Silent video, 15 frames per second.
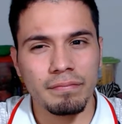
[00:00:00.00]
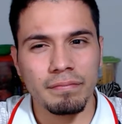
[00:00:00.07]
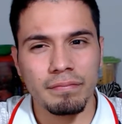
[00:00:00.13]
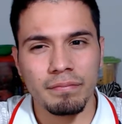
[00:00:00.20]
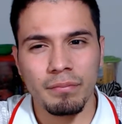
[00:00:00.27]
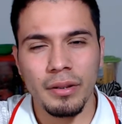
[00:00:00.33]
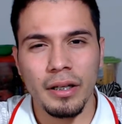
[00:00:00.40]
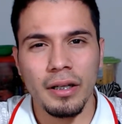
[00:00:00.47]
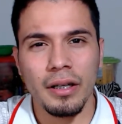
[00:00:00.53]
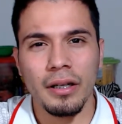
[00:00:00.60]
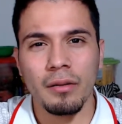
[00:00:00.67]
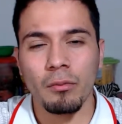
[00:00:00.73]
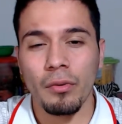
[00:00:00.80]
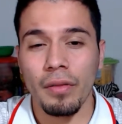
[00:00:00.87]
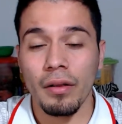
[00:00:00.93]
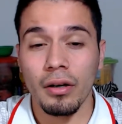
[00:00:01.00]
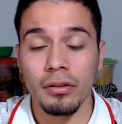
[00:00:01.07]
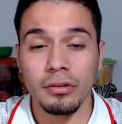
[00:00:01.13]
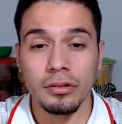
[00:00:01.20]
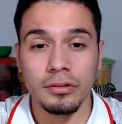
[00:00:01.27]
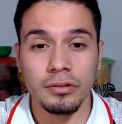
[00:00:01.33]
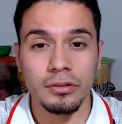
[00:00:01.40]
been without
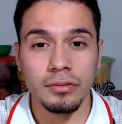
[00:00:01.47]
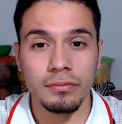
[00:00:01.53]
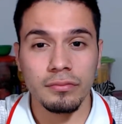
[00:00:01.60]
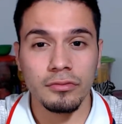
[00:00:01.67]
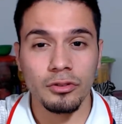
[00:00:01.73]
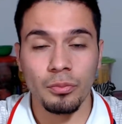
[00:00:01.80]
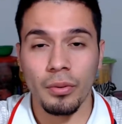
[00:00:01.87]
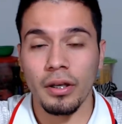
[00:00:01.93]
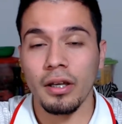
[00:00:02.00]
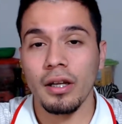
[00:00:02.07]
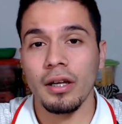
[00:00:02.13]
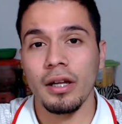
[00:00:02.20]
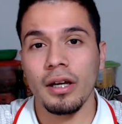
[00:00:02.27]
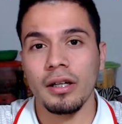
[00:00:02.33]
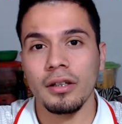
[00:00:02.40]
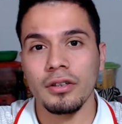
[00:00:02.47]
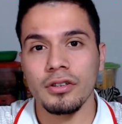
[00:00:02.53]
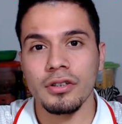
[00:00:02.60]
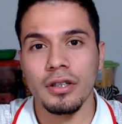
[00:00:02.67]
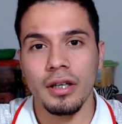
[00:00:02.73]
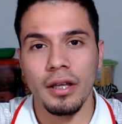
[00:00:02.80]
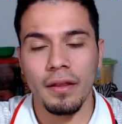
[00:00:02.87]
speaking English,
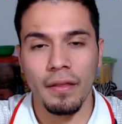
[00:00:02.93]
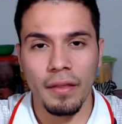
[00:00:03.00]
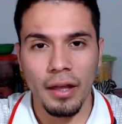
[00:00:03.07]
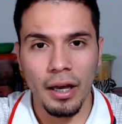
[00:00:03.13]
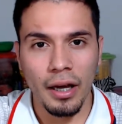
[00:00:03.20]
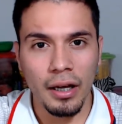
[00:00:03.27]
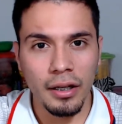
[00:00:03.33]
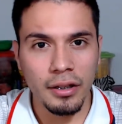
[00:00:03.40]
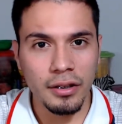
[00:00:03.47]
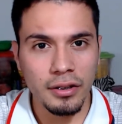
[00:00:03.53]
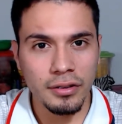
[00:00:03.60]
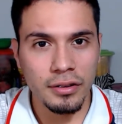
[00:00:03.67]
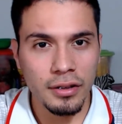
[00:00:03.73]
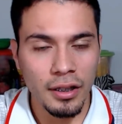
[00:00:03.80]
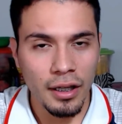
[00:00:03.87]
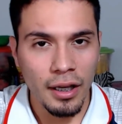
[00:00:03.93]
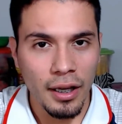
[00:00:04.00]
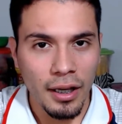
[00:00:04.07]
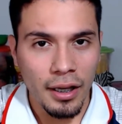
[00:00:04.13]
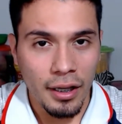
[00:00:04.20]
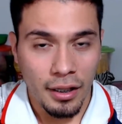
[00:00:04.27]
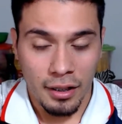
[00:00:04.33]
and that is
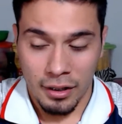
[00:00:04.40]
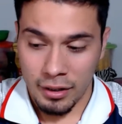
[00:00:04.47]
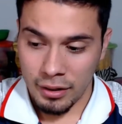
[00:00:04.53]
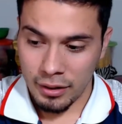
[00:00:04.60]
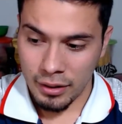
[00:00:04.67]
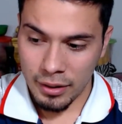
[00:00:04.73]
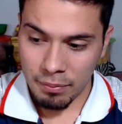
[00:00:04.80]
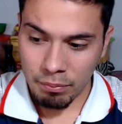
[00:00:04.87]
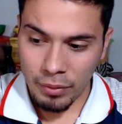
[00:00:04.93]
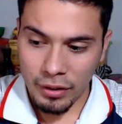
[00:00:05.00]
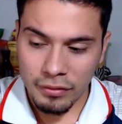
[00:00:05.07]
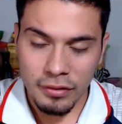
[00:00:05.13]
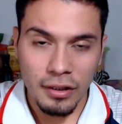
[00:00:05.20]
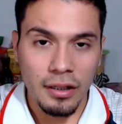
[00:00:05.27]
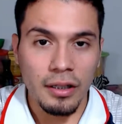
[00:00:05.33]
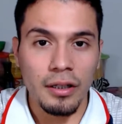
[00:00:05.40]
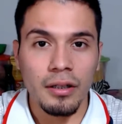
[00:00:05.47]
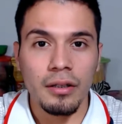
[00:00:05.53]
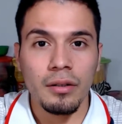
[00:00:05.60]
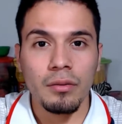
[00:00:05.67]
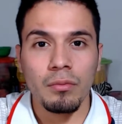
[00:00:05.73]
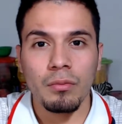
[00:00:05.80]
basically
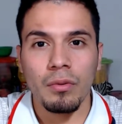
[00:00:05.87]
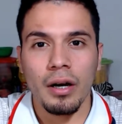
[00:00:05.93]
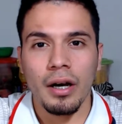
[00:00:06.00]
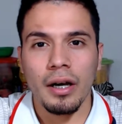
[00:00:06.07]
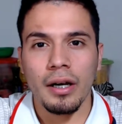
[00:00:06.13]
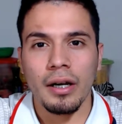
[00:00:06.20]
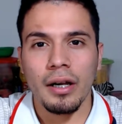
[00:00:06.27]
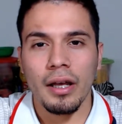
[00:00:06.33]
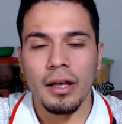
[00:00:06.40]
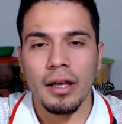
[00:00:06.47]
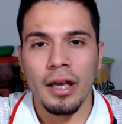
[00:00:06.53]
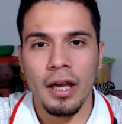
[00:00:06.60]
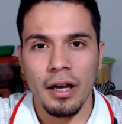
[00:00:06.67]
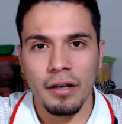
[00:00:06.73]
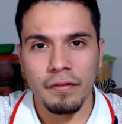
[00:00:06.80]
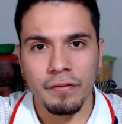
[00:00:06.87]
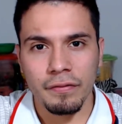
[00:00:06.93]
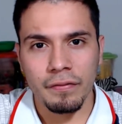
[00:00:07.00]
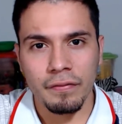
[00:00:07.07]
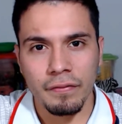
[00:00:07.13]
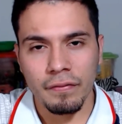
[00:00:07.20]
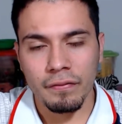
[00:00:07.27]
what I have
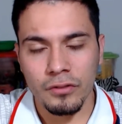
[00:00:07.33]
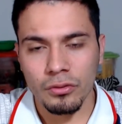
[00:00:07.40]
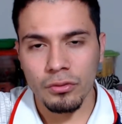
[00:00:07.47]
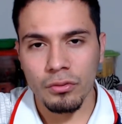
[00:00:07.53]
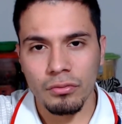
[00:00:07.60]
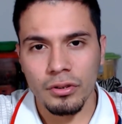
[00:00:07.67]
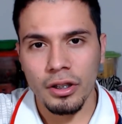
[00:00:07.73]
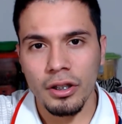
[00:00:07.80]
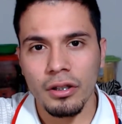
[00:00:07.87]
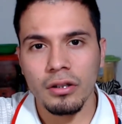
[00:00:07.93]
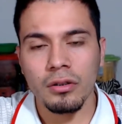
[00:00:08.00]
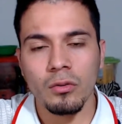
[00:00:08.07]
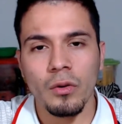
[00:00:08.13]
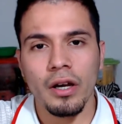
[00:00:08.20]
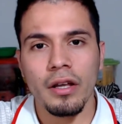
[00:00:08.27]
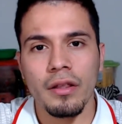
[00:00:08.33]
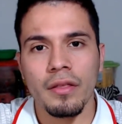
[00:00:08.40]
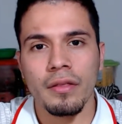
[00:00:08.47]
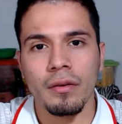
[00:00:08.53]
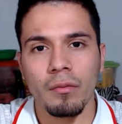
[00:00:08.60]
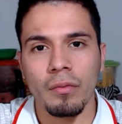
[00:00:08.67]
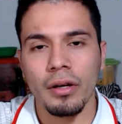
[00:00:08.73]
to deal with
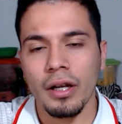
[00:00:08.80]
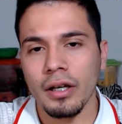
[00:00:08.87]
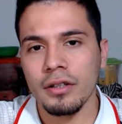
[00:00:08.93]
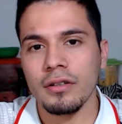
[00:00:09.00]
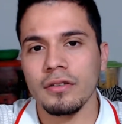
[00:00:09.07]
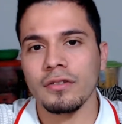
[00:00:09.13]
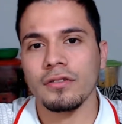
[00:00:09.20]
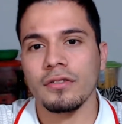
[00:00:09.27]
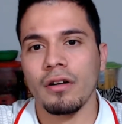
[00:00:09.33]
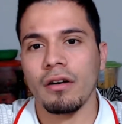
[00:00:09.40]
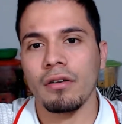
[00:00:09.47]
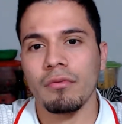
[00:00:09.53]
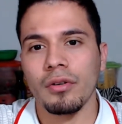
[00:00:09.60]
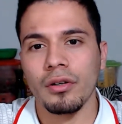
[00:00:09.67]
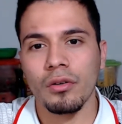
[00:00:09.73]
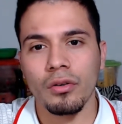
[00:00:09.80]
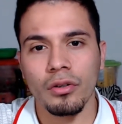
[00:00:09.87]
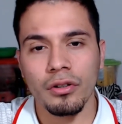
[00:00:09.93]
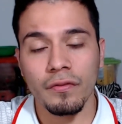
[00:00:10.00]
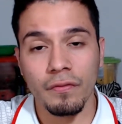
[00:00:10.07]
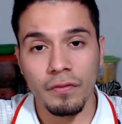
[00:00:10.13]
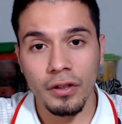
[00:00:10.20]
when I just started recording
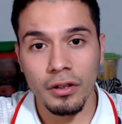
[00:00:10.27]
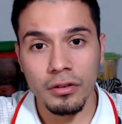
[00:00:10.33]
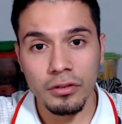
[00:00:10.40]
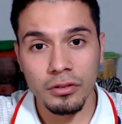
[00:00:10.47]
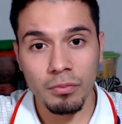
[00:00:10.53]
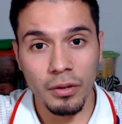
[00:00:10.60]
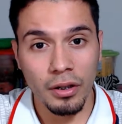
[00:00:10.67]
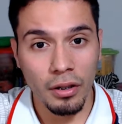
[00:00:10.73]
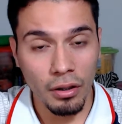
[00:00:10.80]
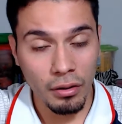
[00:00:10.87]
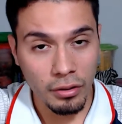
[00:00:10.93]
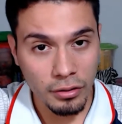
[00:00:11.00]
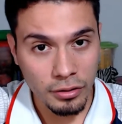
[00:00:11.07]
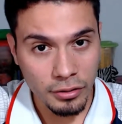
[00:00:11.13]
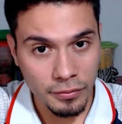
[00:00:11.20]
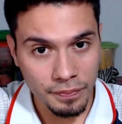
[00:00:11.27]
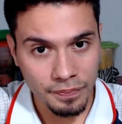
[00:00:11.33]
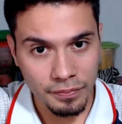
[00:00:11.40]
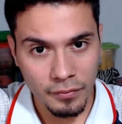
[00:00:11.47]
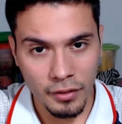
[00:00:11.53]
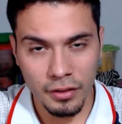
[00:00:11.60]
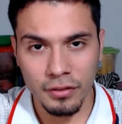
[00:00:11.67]
videos, because
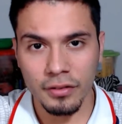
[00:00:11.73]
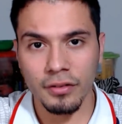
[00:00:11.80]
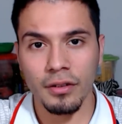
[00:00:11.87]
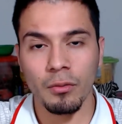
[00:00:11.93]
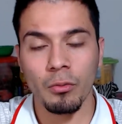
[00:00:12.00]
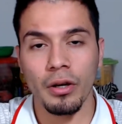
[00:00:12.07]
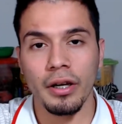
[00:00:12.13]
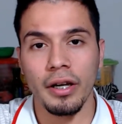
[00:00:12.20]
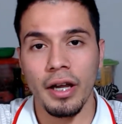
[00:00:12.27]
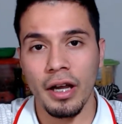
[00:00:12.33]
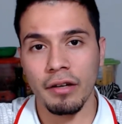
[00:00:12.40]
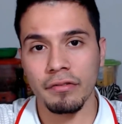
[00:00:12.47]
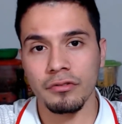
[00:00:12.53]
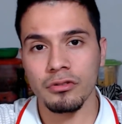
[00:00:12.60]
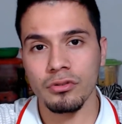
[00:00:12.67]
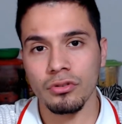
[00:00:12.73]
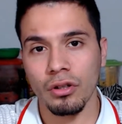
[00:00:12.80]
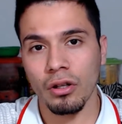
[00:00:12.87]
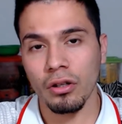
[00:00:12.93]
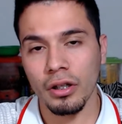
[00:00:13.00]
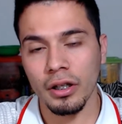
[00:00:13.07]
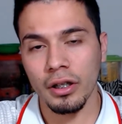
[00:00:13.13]
this is the way I have to
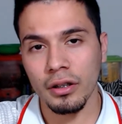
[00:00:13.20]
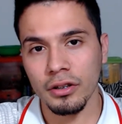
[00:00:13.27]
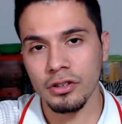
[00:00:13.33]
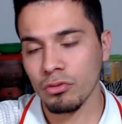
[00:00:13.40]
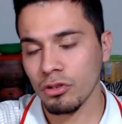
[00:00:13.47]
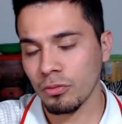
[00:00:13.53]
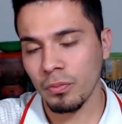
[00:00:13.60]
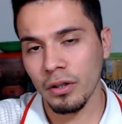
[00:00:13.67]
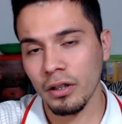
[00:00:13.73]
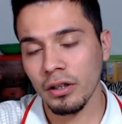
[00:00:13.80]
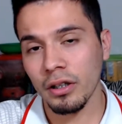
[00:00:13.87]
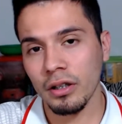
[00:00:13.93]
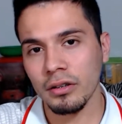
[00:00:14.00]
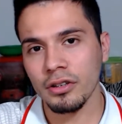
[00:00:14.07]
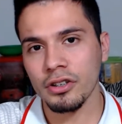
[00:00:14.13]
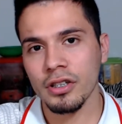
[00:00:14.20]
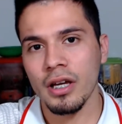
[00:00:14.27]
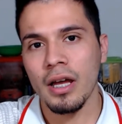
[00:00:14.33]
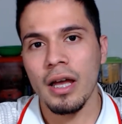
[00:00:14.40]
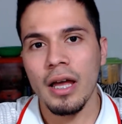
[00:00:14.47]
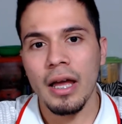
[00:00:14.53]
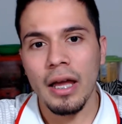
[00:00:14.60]
talk English, to speak in English,
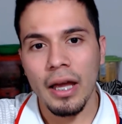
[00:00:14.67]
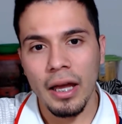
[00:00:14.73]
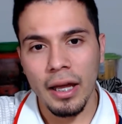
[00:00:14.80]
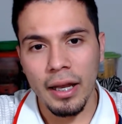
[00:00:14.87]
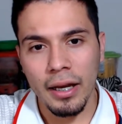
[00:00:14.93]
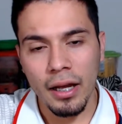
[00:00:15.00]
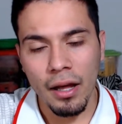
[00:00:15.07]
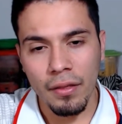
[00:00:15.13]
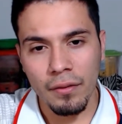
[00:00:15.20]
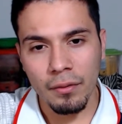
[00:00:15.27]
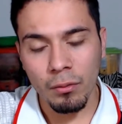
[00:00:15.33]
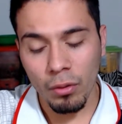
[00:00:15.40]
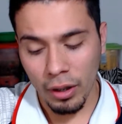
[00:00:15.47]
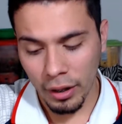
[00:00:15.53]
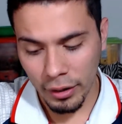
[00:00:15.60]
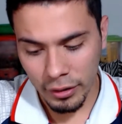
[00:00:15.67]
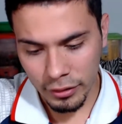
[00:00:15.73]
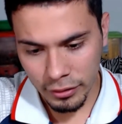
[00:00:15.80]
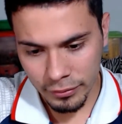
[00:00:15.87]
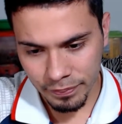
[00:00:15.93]
and otherwise